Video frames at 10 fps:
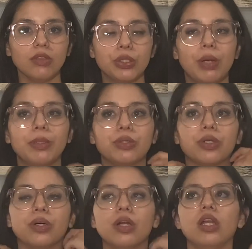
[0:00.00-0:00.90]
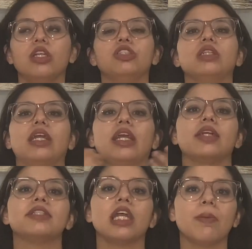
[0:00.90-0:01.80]
epidural. She was like, it
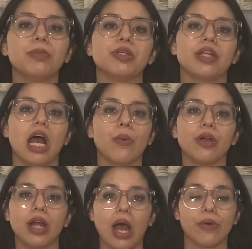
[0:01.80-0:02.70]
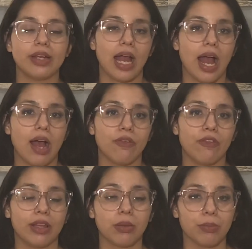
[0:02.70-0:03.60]
can take up to an hour and a half
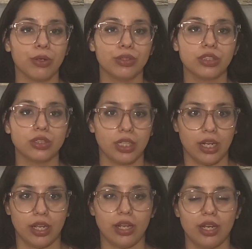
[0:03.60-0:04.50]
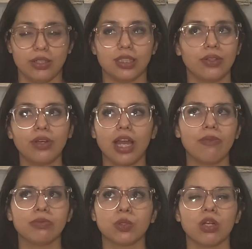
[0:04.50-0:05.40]
at the most to get it. And I was like, okay,
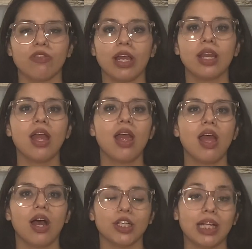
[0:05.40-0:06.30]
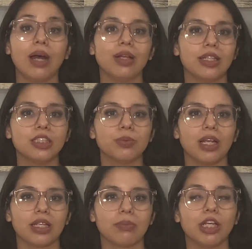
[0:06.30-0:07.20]
I'm totally fine. At this point,
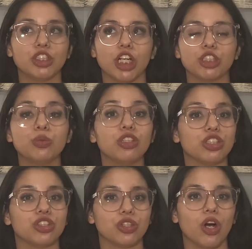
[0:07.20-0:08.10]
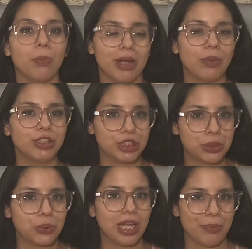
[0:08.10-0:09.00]
my contractions were strong, but I was
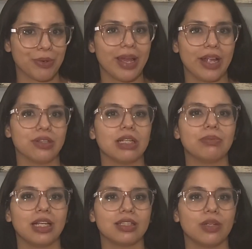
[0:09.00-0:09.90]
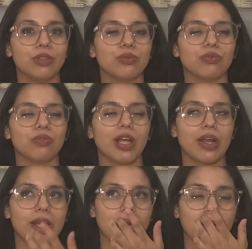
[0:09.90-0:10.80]
still able to handle them. Like they were
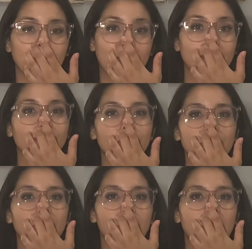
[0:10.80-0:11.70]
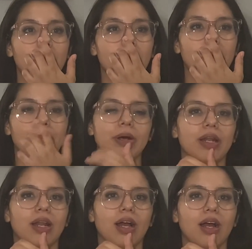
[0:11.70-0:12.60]
very like painful,
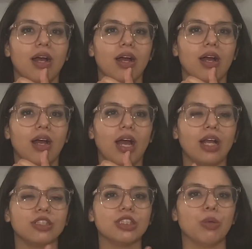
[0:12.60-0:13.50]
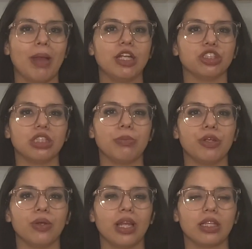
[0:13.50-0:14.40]
but I could still manage them, you
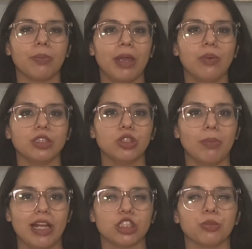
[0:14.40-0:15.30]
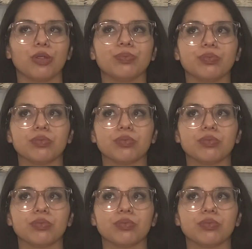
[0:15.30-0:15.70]
know, like the pain was still manageable.